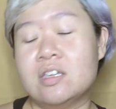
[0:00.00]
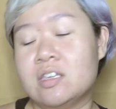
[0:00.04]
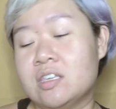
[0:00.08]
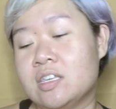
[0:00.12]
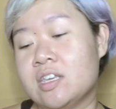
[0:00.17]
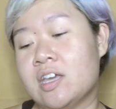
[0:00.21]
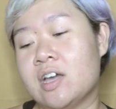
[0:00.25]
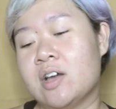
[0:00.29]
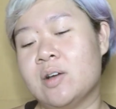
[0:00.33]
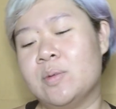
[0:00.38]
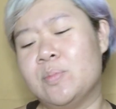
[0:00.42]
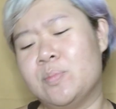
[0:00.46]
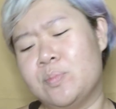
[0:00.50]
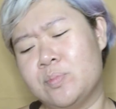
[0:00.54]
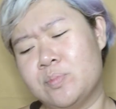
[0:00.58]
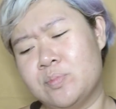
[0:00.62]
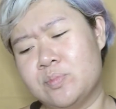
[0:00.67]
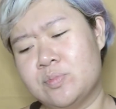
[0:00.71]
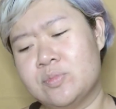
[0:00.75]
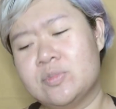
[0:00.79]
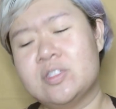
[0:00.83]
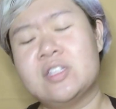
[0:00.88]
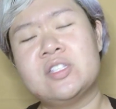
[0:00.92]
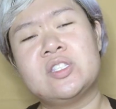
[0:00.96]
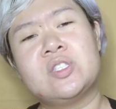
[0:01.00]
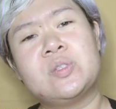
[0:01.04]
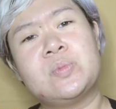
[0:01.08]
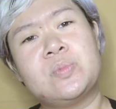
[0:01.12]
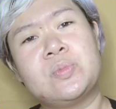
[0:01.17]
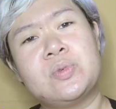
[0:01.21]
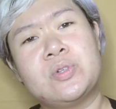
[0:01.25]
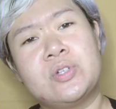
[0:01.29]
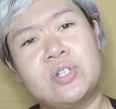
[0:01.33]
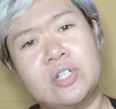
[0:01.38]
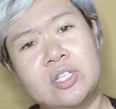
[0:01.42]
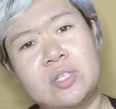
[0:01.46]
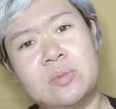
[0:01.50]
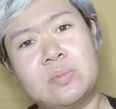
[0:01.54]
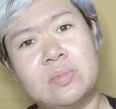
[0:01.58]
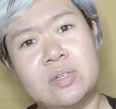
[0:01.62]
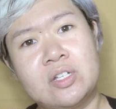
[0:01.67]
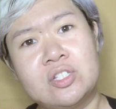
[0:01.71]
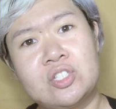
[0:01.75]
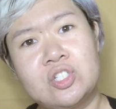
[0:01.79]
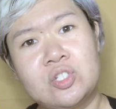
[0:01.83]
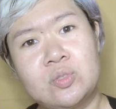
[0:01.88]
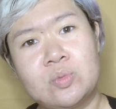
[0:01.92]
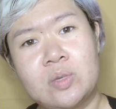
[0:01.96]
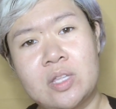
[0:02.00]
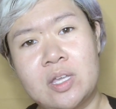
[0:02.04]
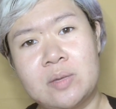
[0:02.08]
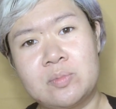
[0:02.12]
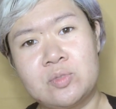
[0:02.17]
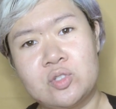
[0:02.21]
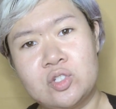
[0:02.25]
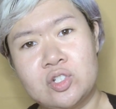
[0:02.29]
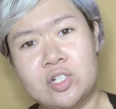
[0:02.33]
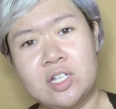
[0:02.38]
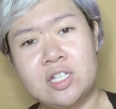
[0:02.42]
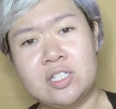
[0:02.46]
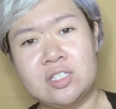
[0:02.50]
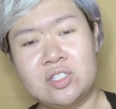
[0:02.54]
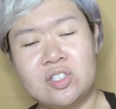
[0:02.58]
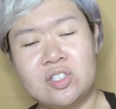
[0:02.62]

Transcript: yeah, that's pretty much what I'm trying